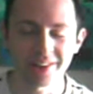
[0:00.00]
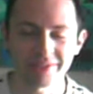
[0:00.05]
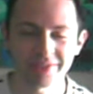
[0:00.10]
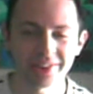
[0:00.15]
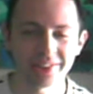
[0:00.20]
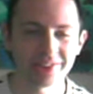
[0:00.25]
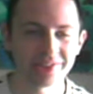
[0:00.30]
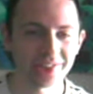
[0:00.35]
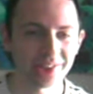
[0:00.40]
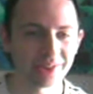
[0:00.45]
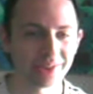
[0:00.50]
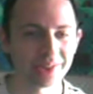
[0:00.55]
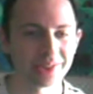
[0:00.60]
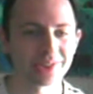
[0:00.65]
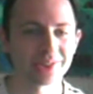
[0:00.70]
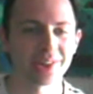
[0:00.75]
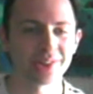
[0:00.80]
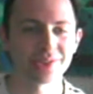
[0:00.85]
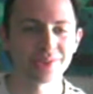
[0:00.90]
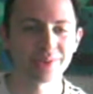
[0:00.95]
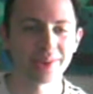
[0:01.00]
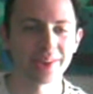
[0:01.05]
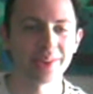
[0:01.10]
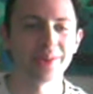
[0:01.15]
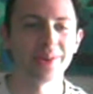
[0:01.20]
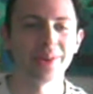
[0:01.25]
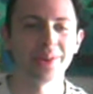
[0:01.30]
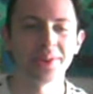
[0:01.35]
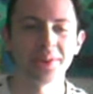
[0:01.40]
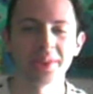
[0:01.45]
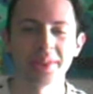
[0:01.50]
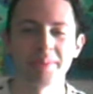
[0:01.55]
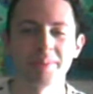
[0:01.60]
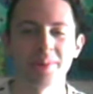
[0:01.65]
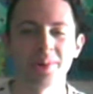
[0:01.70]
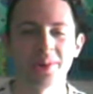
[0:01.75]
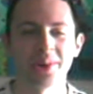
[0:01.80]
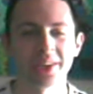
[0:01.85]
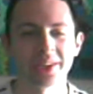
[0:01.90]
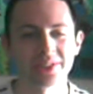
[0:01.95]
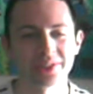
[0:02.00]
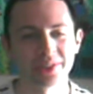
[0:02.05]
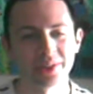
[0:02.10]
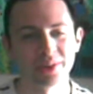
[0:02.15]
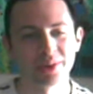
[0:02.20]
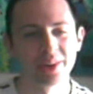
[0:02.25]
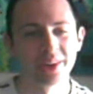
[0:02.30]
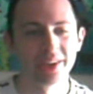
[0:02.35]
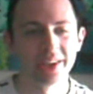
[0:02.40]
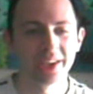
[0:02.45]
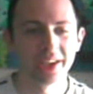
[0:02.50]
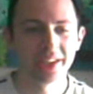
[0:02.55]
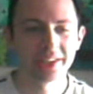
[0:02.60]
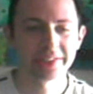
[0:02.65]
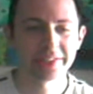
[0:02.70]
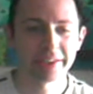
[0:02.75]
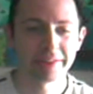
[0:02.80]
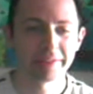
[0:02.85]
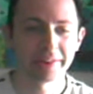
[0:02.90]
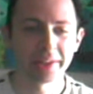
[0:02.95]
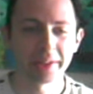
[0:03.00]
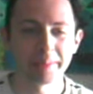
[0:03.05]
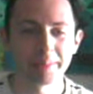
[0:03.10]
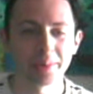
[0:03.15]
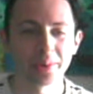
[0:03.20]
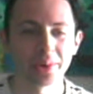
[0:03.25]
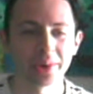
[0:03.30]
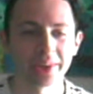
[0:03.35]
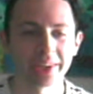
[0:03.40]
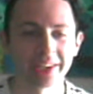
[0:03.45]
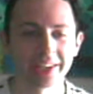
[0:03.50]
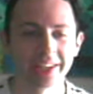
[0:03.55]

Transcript: it generally starts rather early in the morning, so 7 in the morning.